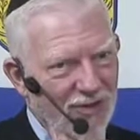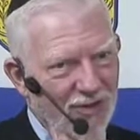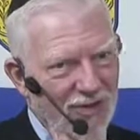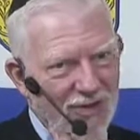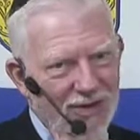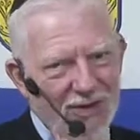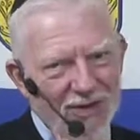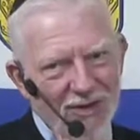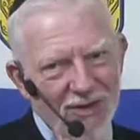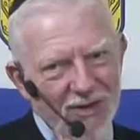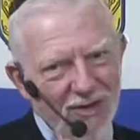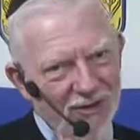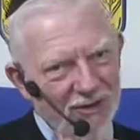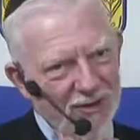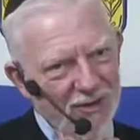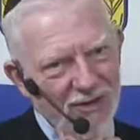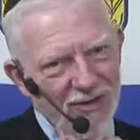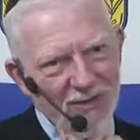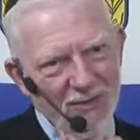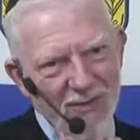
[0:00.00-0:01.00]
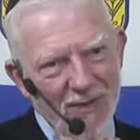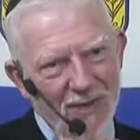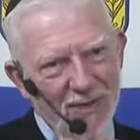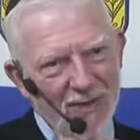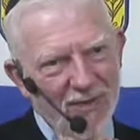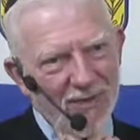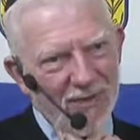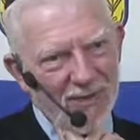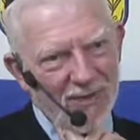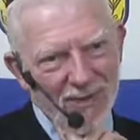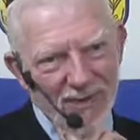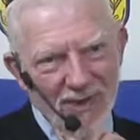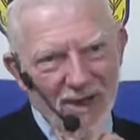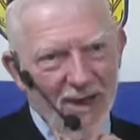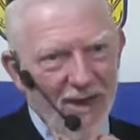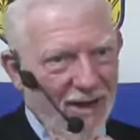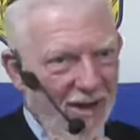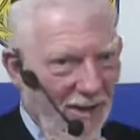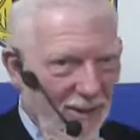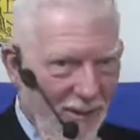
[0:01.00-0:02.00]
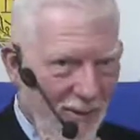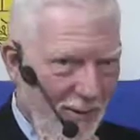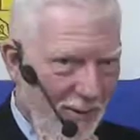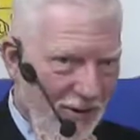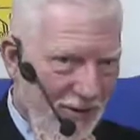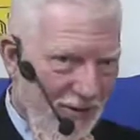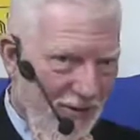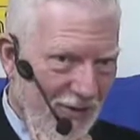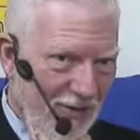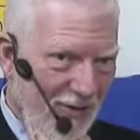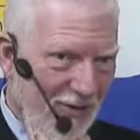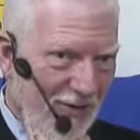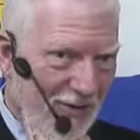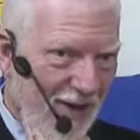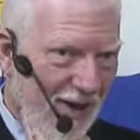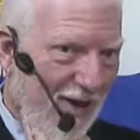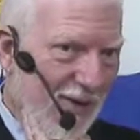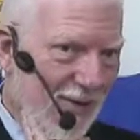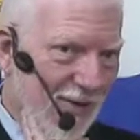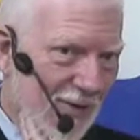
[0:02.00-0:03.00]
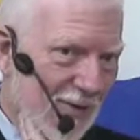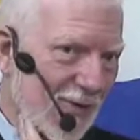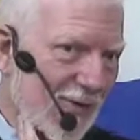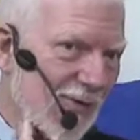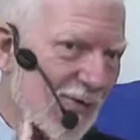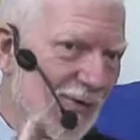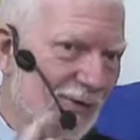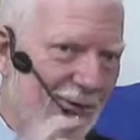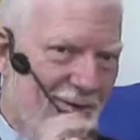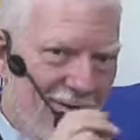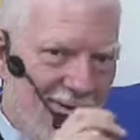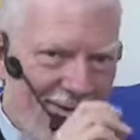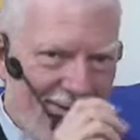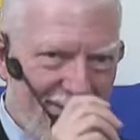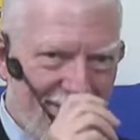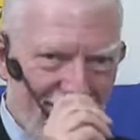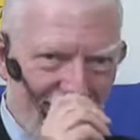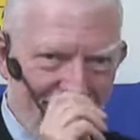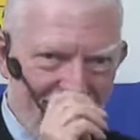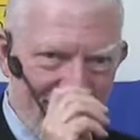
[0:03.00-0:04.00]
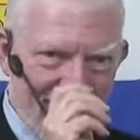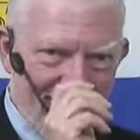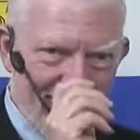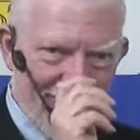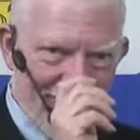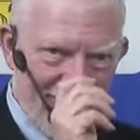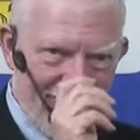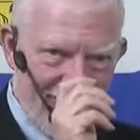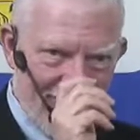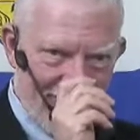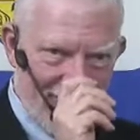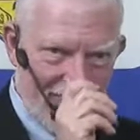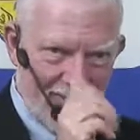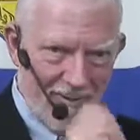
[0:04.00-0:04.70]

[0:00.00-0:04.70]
because this makes plenty of questions to answer. I have a quick question, Rabbi.